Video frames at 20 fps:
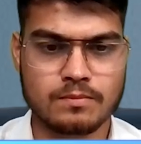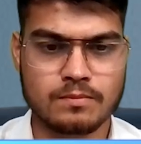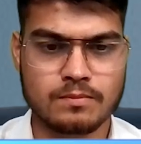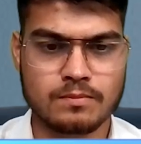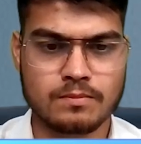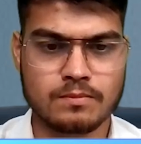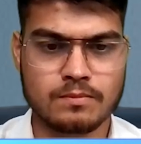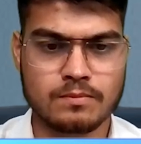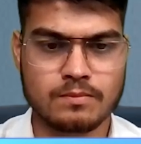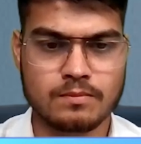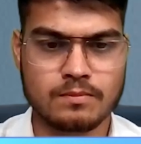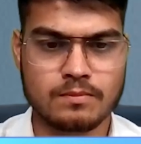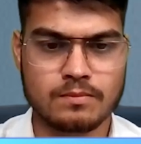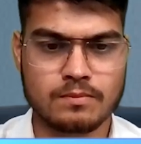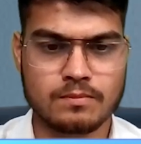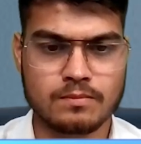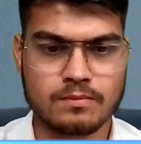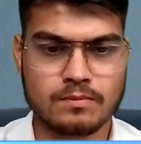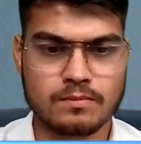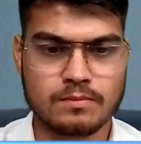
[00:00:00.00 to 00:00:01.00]

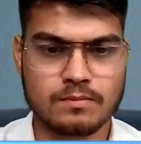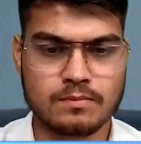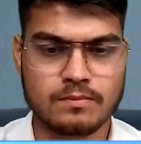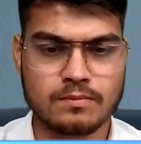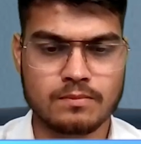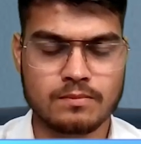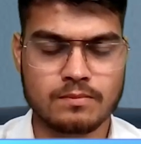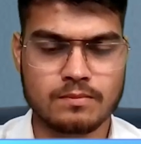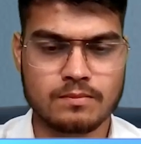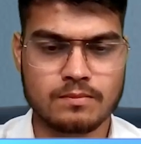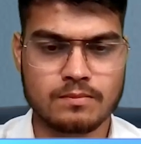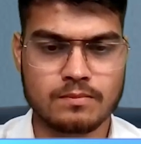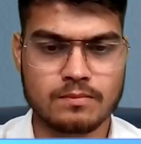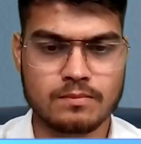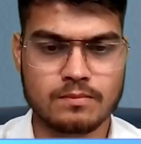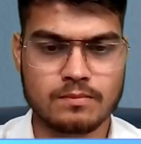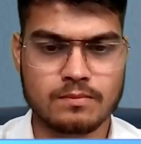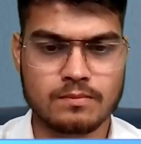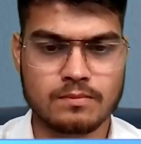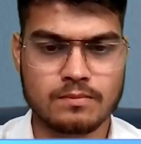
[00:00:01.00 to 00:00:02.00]

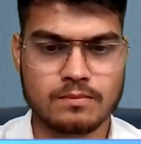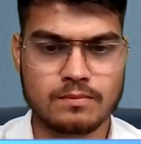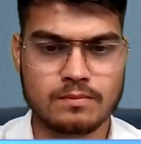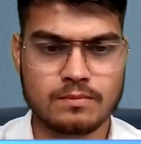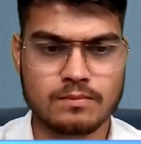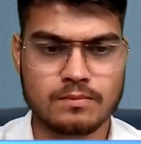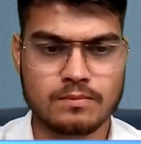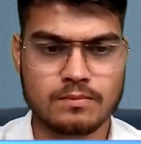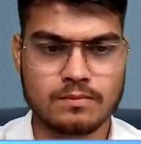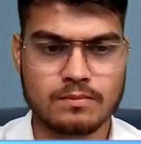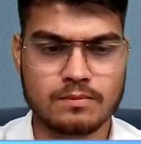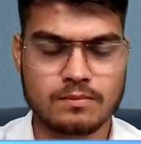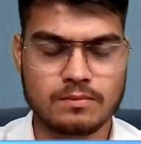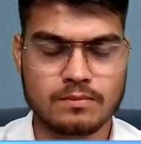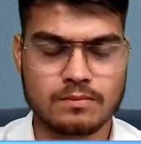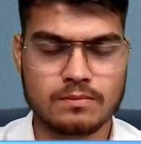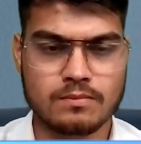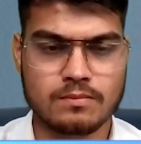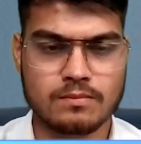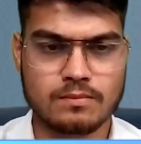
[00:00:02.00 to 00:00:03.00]

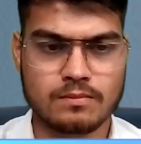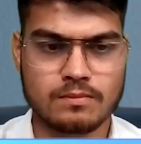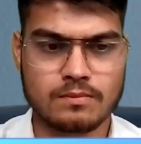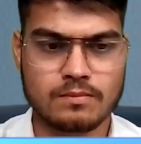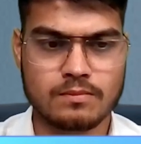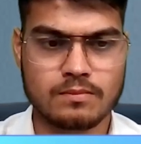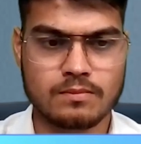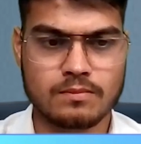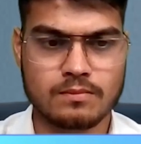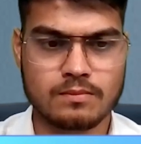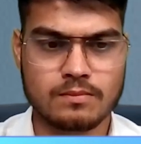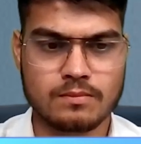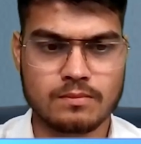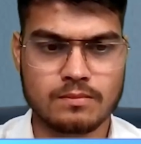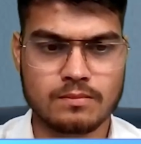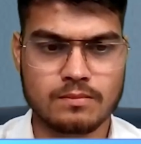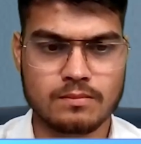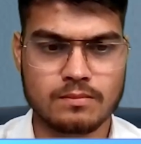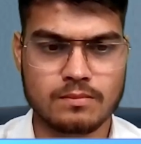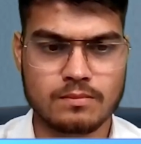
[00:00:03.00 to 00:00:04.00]

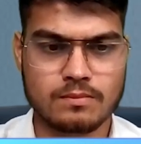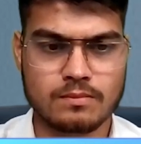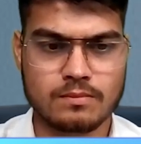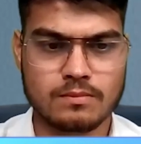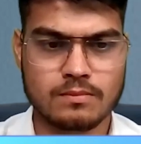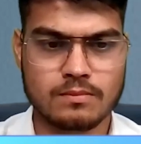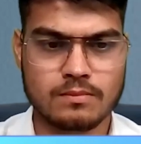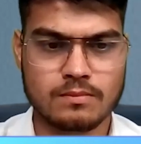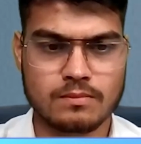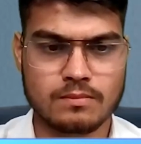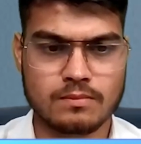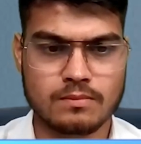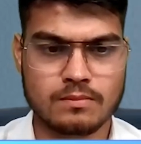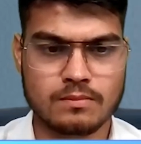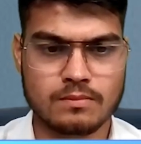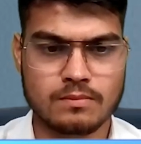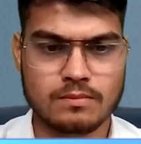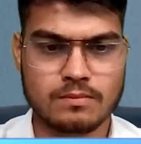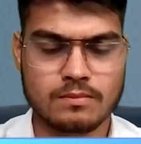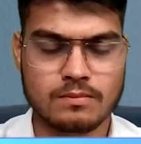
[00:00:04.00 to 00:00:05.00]

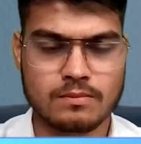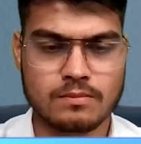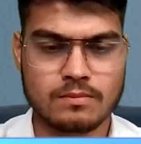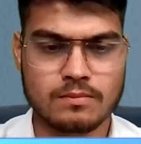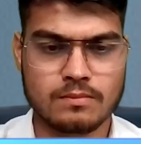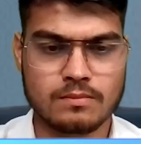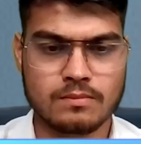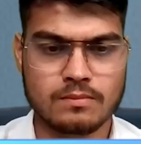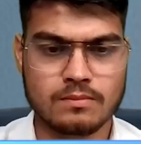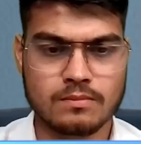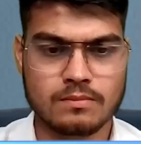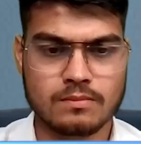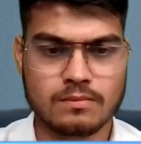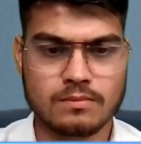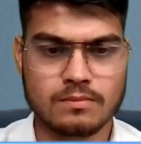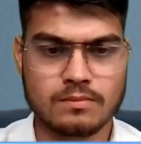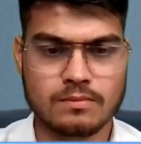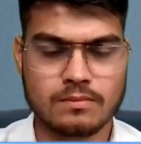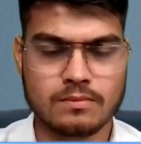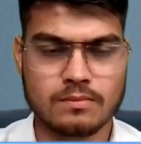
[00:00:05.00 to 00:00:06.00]

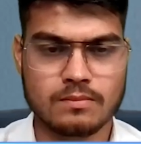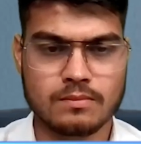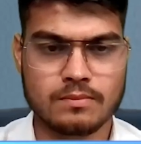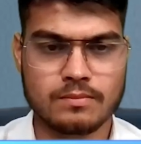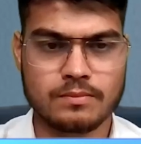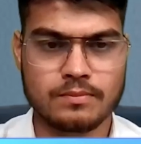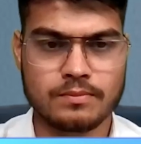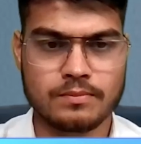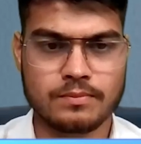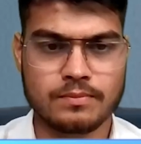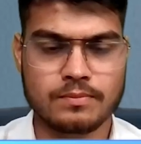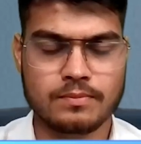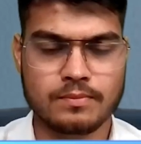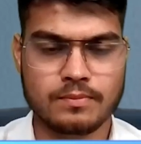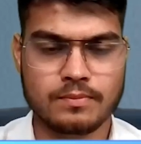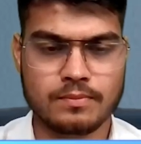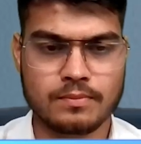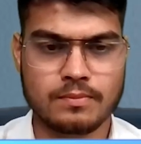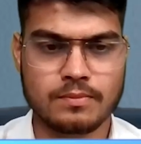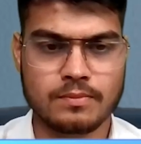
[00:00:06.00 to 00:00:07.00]

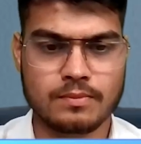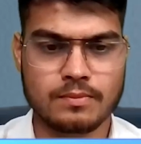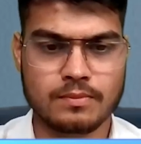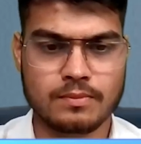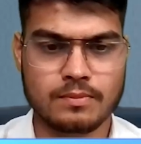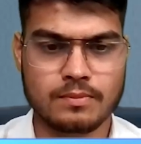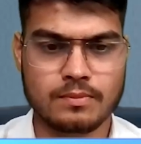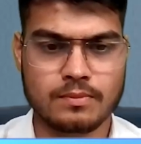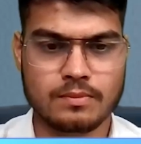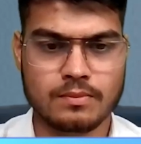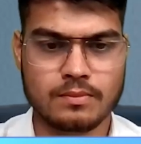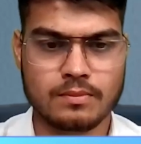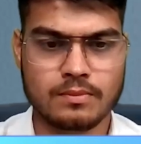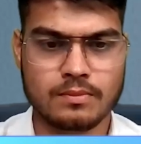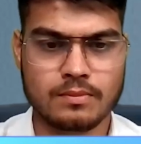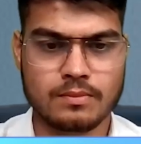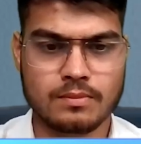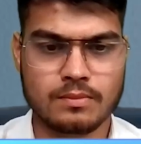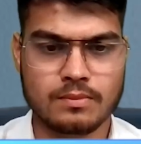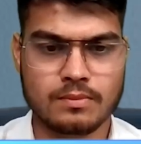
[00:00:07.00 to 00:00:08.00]
This person isn't speaking.